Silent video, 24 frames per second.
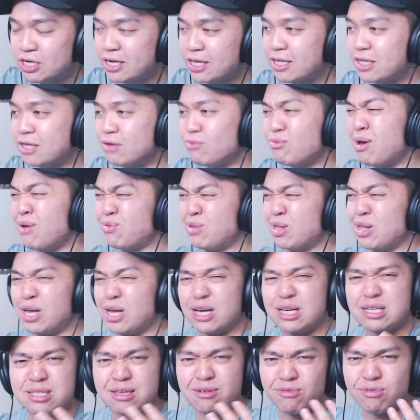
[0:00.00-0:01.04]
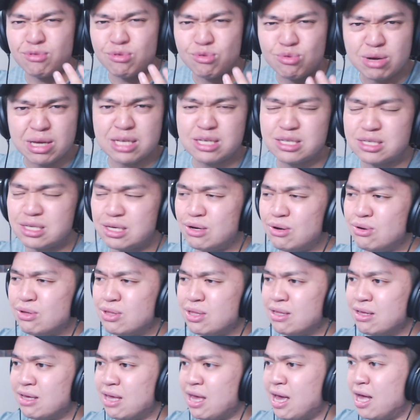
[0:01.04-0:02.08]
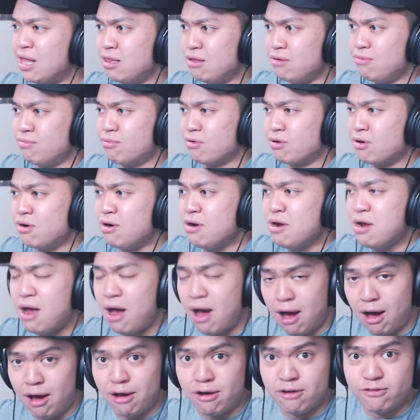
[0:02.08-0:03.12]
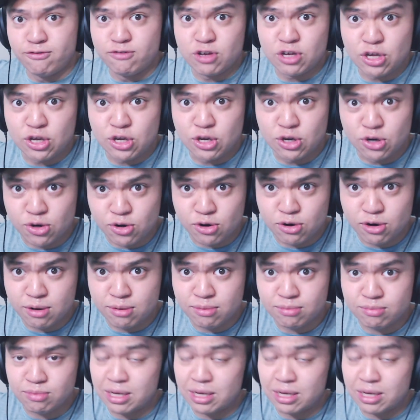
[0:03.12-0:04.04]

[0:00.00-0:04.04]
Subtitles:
and then we have the likes of Hwiseo and the caliber of Yeoreum.